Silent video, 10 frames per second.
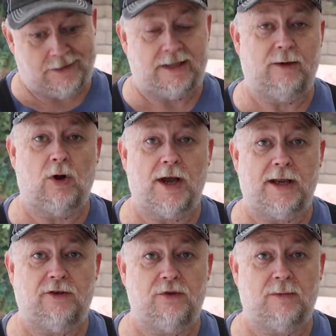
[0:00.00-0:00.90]
and then we'll cut
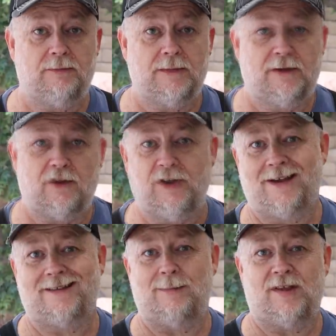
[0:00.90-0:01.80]
into them. So the
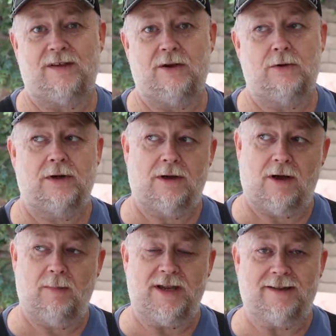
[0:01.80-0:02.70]
next time I see you,
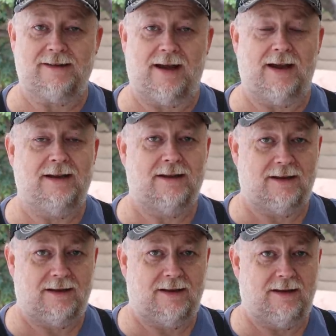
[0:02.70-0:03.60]
I'll be inside.
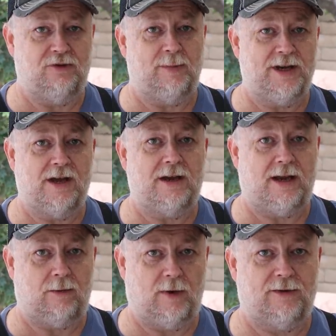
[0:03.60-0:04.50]
These will be done
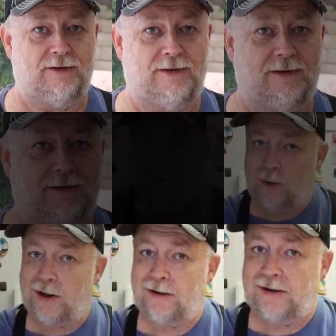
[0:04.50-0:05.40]
and rested.
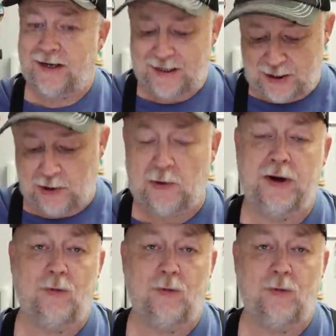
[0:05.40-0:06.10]
Well, here